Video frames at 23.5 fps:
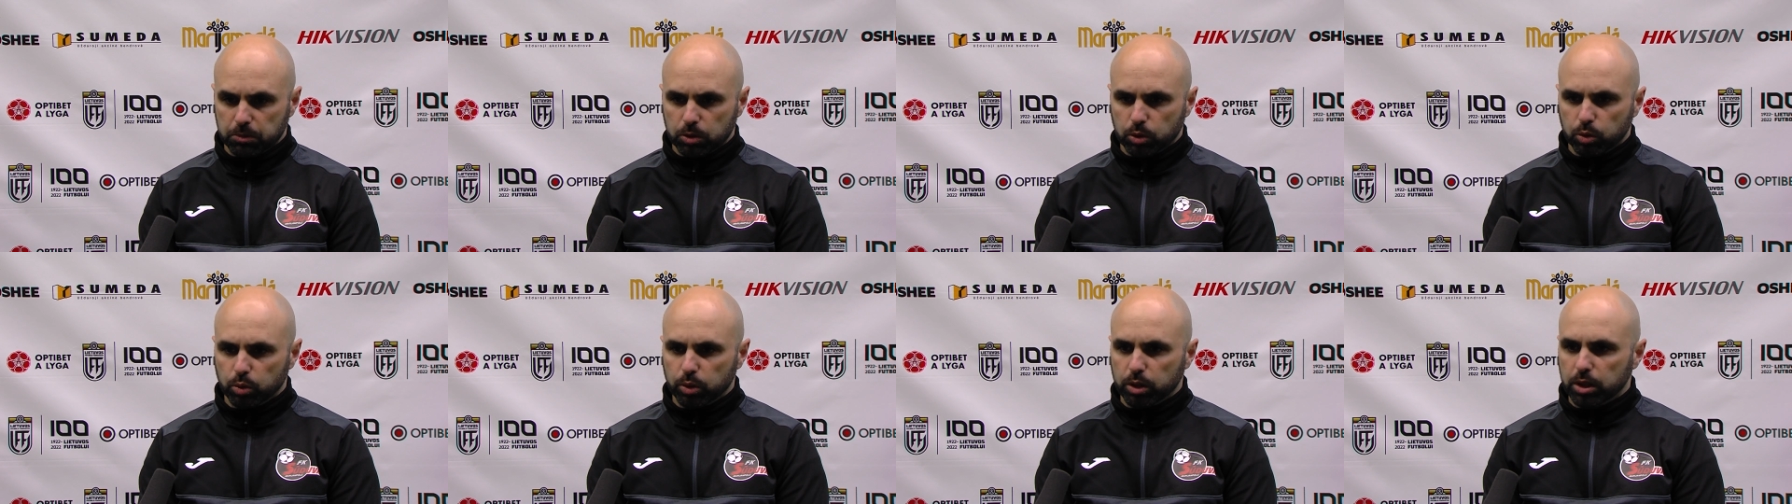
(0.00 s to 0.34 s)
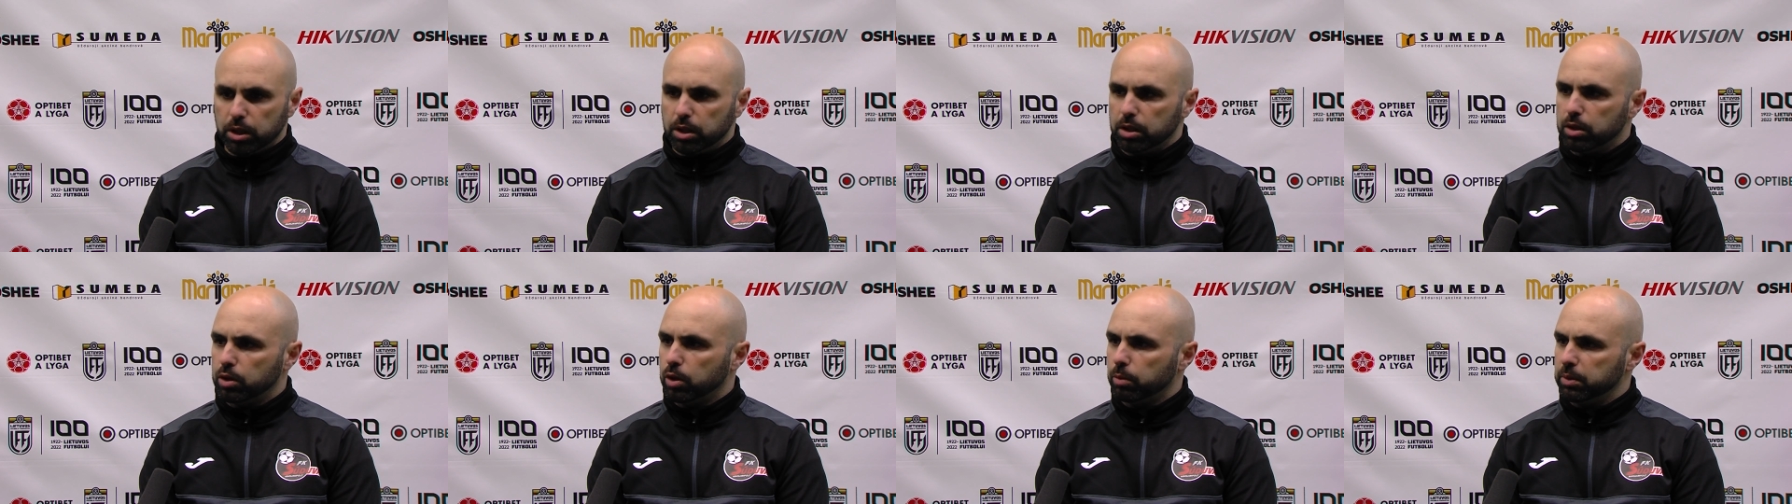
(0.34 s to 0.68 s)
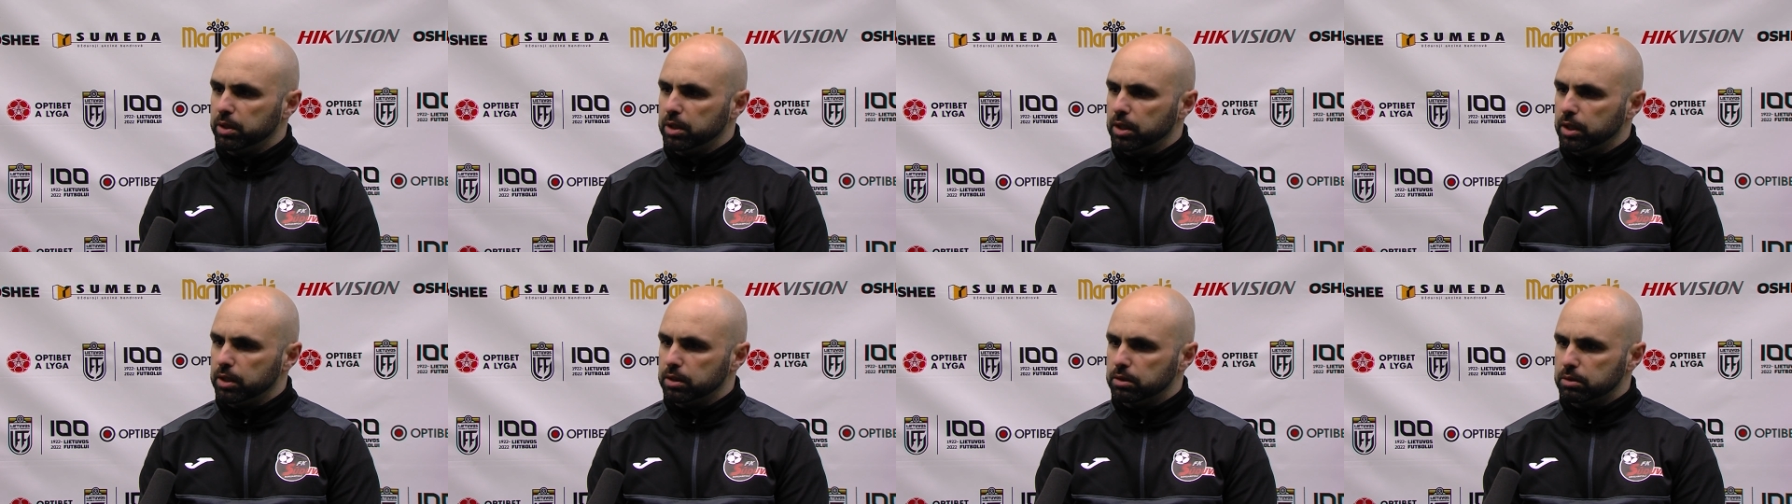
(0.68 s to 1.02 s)
We
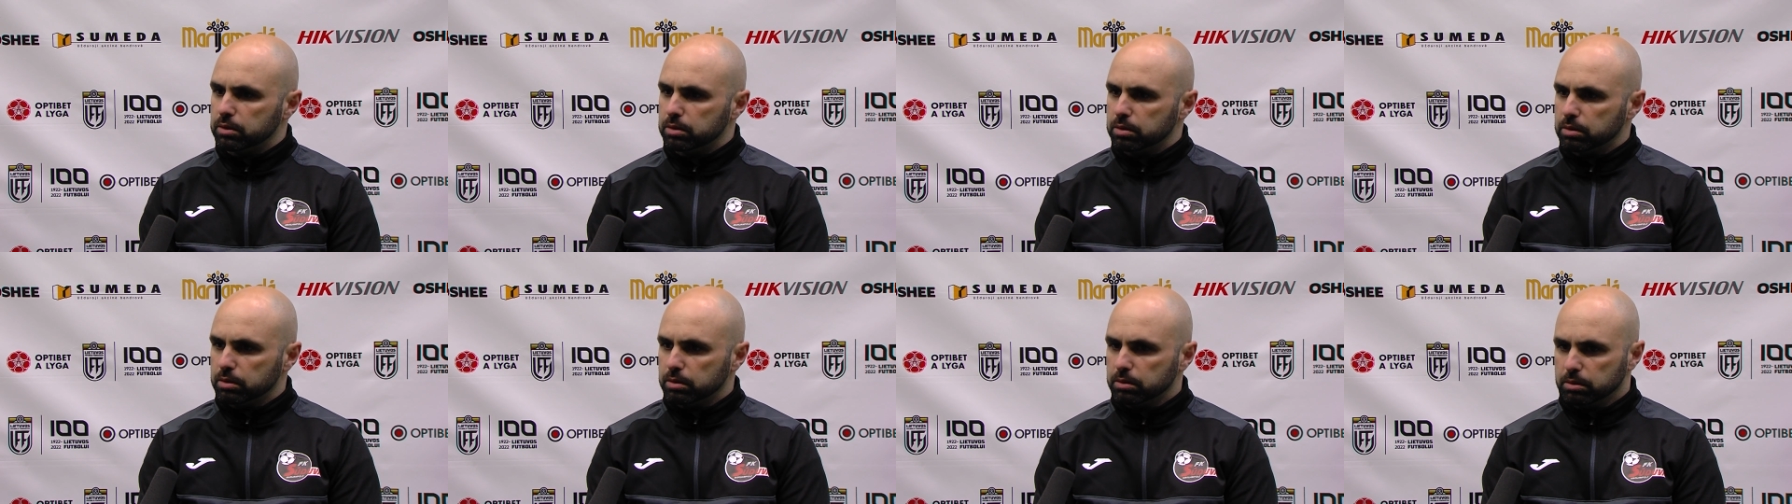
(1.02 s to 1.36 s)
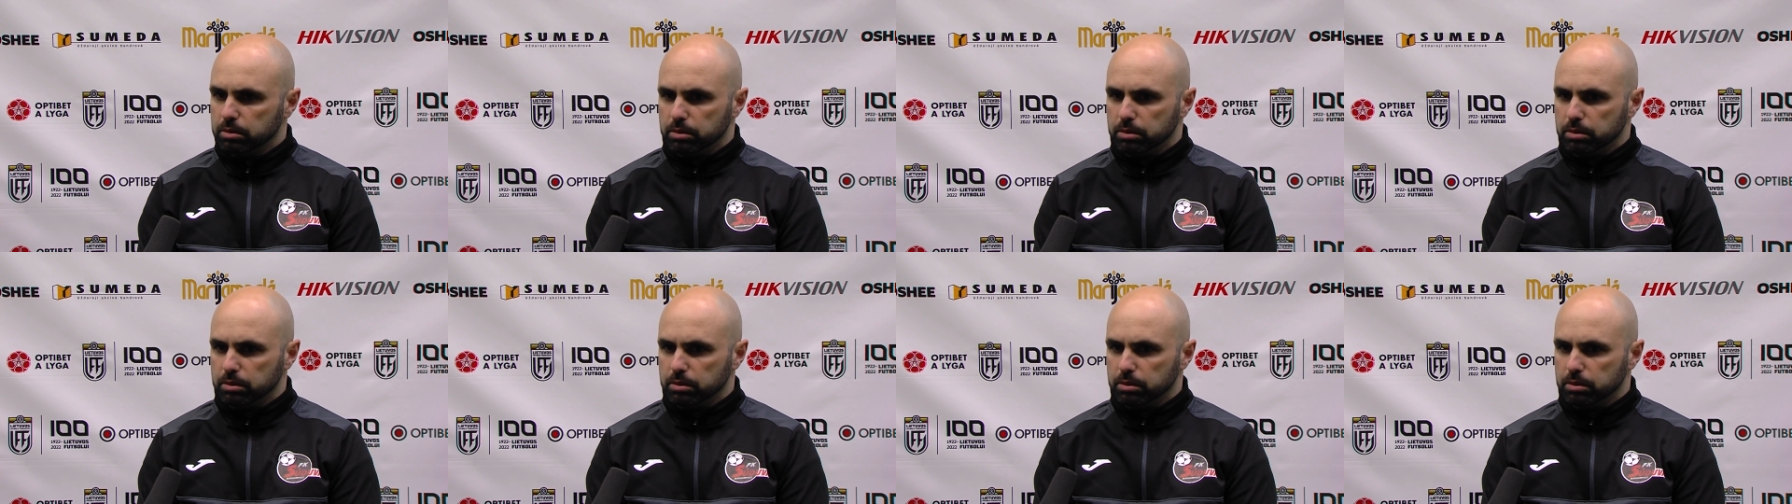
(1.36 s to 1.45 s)
dominate